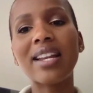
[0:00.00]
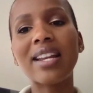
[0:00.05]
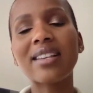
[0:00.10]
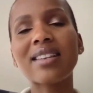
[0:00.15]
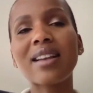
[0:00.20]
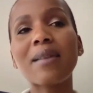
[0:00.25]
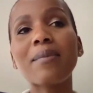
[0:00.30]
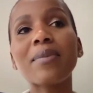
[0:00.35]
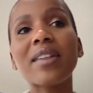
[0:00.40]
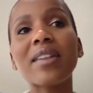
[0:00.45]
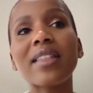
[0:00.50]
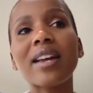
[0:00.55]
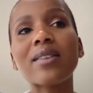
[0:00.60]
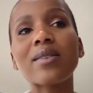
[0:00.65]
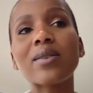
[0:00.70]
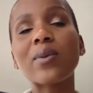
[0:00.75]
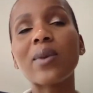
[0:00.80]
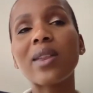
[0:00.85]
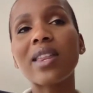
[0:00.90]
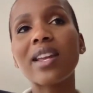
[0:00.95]
something that
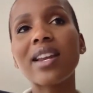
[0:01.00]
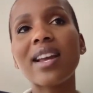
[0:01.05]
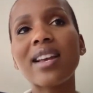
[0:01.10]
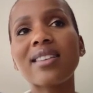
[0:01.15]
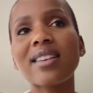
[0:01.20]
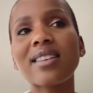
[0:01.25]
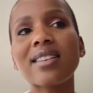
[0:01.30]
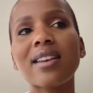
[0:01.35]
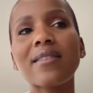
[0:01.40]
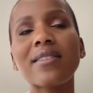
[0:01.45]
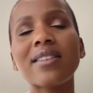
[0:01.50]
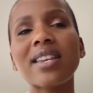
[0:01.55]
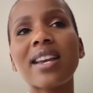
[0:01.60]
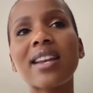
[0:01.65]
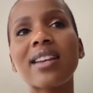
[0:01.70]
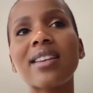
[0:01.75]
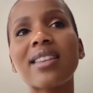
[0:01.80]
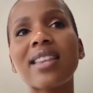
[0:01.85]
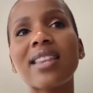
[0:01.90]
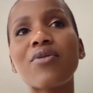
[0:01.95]
is within us, as I've
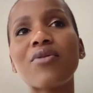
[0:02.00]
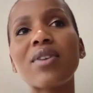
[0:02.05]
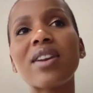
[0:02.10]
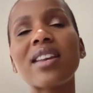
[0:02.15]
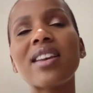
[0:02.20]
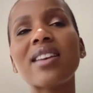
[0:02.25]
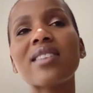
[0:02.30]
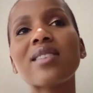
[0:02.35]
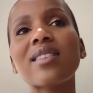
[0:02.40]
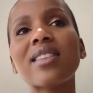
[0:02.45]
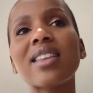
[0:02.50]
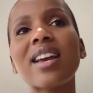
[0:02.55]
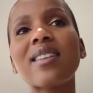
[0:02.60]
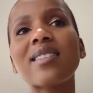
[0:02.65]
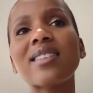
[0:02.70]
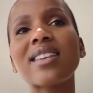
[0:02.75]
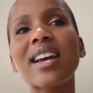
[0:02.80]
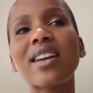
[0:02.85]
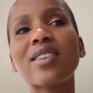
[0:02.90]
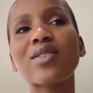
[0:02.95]
said, that radiates on the
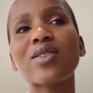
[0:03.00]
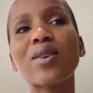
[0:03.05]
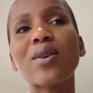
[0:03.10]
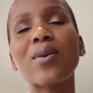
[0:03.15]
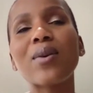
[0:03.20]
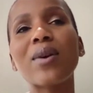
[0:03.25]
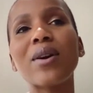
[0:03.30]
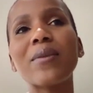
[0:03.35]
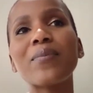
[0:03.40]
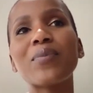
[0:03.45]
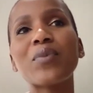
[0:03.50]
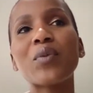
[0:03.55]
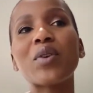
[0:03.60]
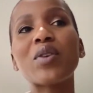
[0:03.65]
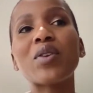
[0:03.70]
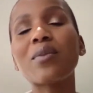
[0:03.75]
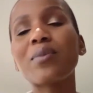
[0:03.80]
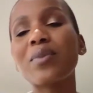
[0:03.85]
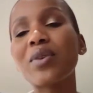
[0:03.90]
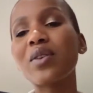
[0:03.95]
outside. So
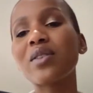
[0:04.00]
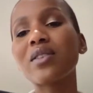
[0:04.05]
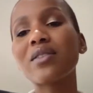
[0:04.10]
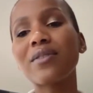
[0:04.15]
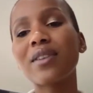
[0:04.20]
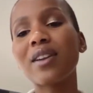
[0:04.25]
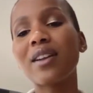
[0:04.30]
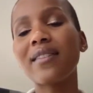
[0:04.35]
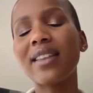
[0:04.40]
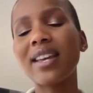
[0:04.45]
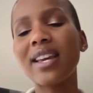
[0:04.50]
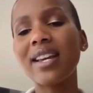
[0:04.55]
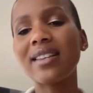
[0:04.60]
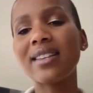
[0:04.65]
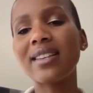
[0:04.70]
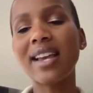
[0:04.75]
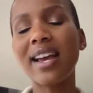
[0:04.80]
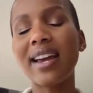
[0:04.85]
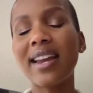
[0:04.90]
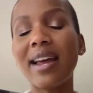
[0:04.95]
when you're beautiful on the
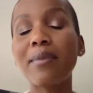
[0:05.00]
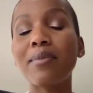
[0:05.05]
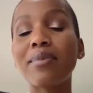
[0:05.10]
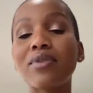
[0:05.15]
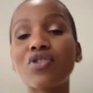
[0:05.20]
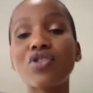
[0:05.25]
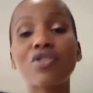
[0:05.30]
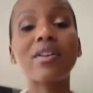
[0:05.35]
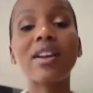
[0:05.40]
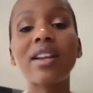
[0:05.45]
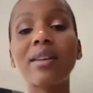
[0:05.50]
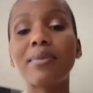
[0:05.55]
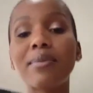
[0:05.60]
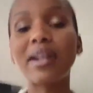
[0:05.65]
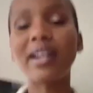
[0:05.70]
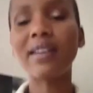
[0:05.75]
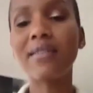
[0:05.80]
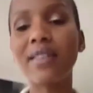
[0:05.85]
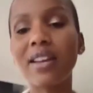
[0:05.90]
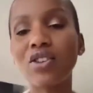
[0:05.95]
inside, I truly
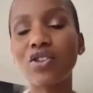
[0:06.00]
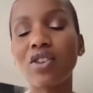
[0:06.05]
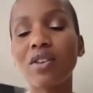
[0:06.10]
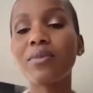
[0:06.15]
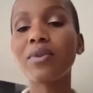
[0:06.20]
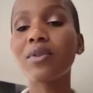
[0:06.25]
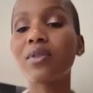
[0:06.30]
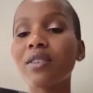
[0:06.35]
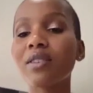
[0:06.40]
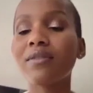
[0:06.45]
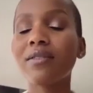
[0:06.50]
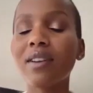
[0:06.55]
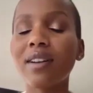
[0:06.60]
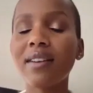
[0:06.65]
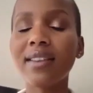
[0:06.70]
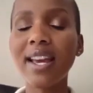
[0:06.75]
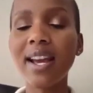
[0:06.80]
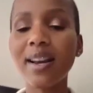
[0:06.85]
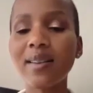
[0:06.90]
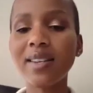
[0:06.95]
believe that you're beautiful
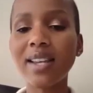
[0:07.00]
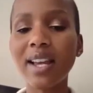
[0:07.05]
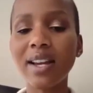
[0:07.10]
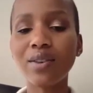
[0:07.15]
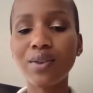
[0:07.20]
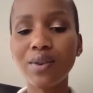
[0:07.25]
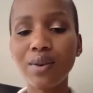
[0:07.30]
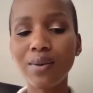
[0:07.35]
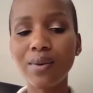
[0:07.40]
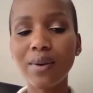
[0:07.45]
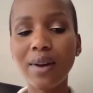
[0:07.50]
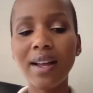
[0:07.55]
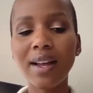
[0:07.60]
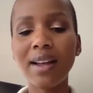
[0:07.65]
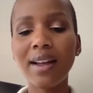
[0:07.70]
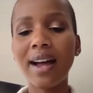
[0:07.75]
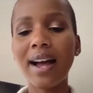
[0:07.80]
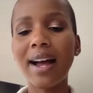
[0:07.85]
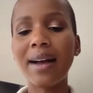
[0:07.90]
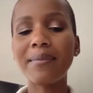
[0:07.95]
on the outside too.
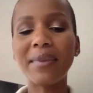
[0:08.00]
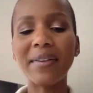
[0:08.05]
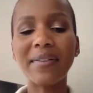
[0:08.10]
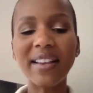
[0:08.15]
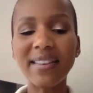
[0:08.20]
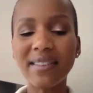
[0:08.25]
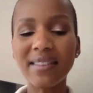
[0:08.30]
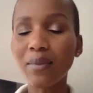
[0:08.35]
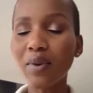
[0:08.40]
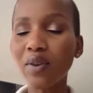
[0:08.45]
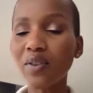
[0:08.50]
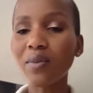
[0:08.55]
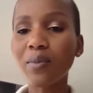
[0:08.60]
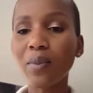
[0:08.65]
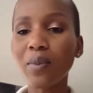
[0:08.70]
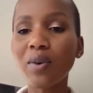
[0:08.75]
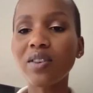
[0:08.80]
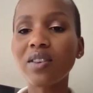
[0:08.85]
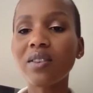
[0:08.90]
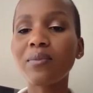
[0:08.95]
And that's the most
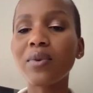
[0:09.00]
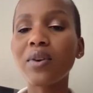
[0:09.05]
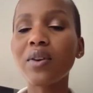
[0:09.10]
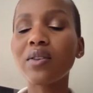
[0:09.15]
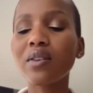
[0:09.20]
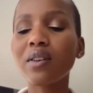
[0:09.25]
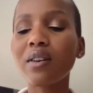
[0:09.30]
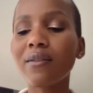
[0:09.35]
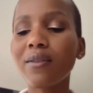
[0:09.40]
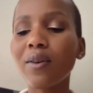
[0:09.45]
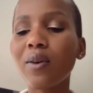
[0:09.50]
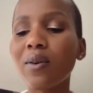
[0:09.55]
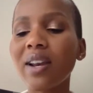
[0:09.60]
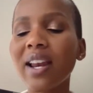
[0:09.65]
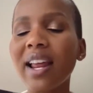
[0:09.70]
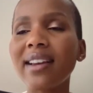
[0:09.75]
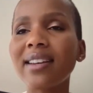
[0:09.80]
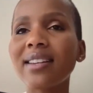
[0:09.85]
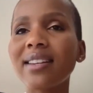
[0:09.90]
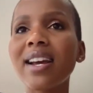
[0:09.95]
important beauty of all.
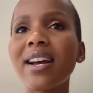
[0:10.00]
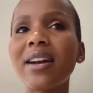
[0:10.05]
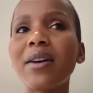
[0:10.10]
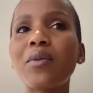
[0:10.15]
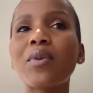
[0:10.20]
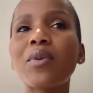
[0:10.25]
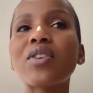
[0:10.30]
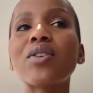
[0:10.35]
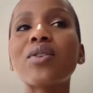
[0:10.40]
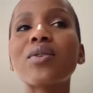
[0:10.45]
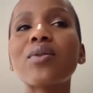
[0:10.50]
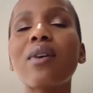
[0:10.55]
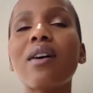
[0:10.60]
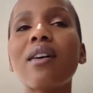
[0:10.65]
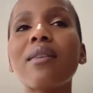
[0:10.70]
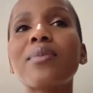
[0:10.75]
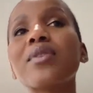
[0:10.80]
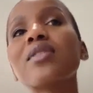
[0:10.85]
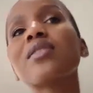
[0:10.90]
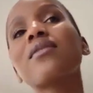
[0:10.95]
And when you
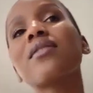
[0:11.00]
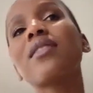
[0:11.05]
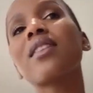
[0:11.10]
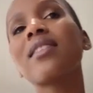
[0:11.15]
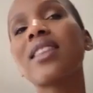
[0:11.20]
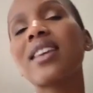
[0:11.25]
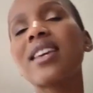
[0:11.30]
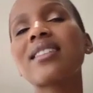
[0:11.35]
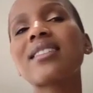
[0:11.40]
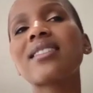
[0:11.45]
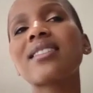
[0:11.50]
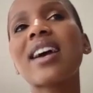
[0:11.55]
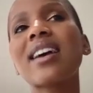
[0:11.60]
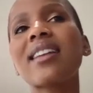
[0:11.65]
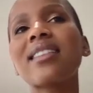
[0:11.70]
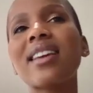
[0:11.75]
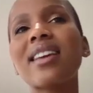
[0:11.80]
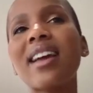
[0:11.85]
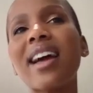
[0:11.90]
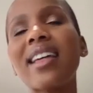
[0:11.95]
are beautiful on the
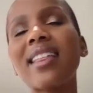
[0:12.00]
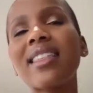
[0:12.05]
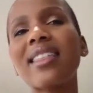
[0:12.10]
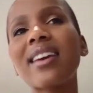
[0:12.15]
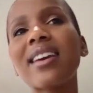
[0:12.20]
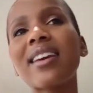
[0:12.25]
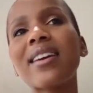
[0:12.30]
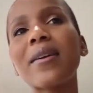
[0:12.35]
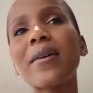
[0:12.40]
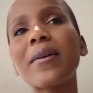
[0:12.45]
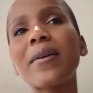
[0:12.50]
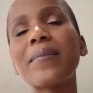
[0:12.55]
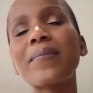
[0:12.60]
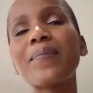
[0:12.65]
inside, I think